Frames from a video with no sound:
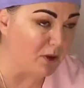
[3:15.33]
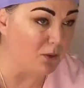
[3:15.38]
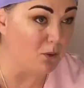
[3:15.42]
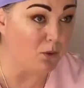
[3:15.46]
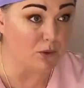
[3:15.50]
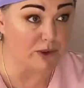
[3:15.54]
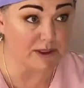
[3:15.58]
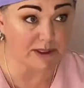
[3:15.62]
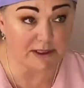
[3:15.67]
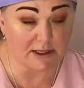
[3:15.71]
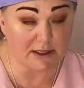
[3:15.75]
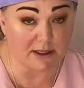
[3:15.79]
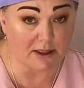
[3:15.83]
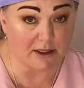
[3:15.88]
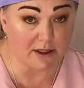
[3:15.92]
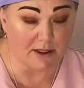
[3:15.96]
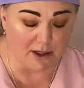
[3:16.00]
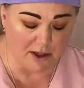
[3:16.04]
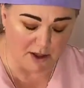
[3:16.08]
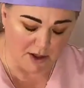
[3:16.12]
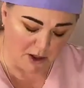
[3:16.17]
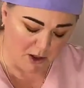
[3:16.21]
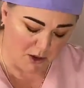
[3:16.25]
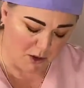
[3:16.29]
water
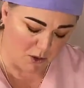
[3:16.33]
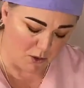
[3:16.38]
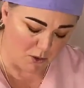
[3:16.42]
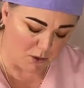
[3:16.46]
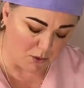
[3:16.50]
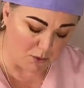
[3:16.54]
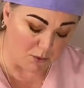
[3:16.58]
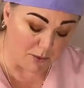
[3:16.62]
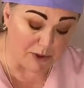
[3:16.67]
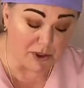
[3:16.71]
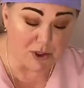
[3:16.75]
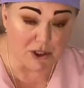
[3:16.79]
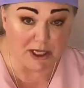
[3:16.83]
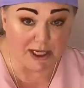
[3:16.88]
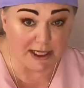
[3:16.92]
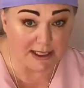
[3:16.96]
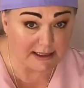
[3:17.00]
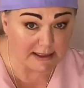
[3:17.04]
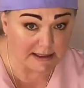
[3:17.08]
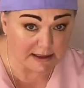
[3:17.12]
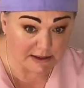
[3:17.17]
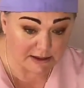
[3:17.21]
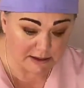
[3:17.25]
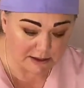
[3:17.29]
or witch
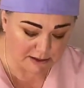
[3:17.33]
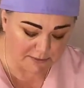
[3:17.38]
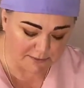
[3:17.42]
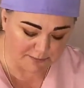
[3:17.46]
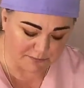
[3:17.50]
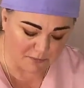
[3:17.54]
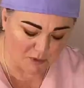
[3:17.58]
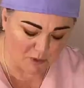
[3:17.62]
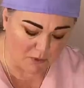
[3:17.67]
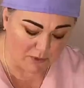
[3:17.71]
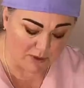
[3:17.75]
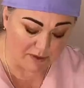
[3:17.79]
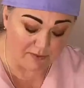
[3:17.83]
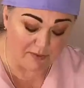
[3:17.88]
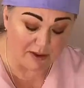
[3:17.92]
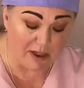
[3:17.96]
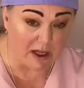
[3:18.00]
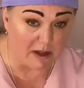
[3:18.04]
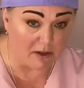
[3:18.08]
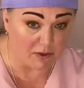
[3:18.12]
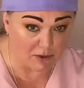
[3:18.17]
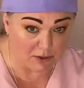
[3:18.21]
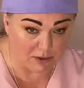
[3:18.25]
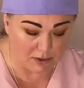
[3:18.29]
hazel or even
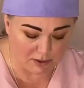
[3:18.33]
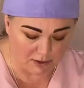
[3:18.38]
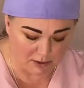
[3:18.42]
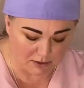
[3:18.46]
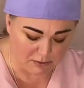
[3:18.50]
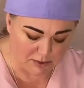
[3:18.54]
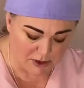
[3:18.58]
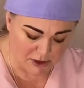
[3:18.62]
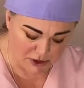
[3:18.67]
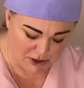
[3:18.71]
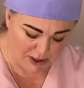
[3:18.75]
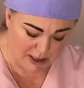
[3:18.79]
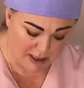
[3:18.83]
alcohol, which